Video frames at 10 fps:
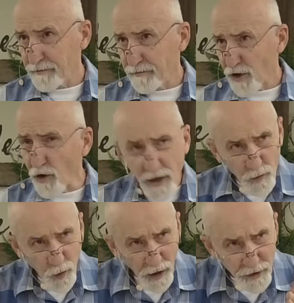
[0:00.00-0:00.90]
So he
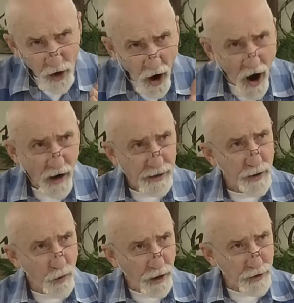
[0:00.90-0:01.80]
works hard, he
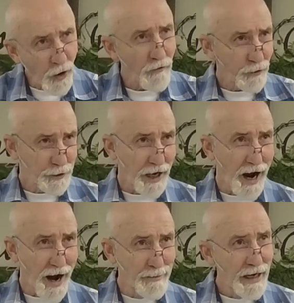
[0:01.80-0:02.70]
works
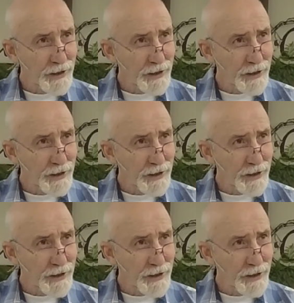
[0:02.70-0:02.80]
overtime